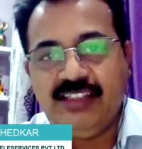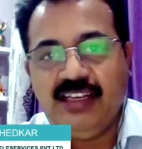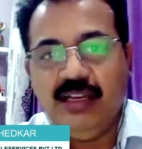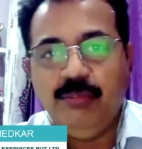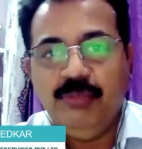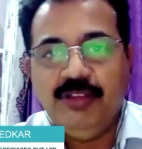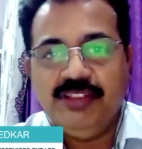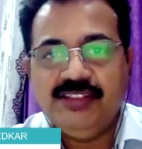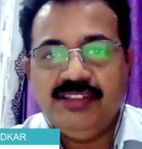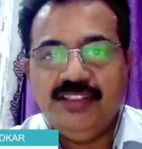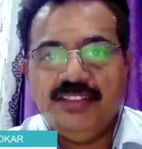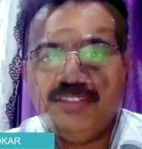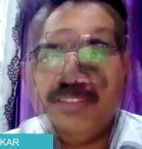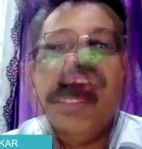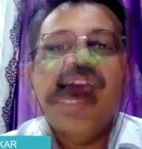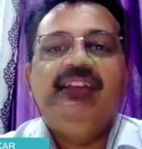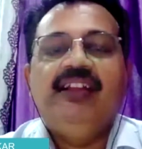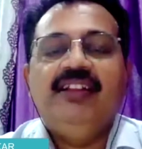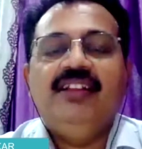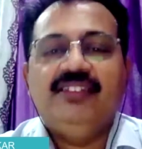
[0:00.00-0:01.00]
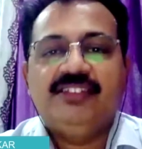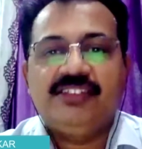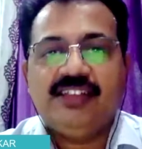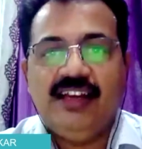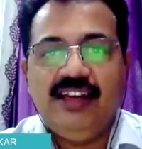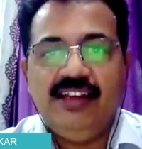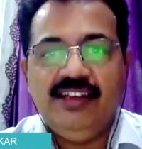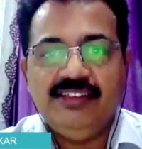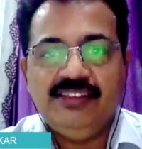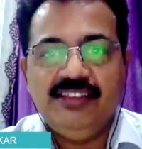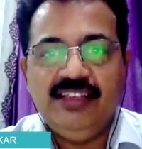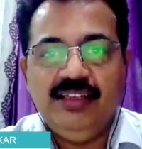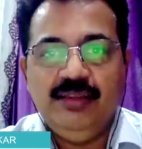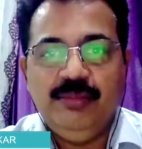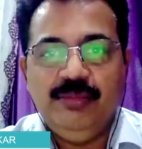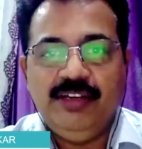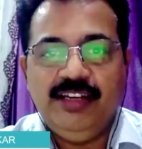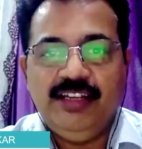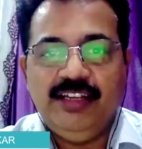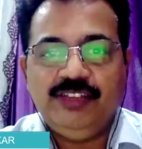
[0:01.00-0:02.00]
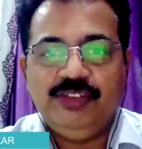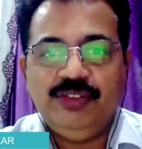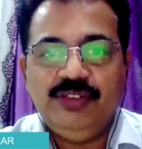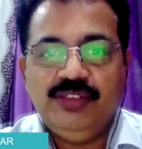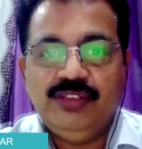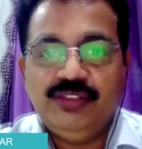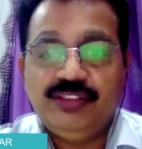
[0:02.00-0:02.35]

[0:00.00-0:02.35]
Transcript: in a business, then sky is the limit actually.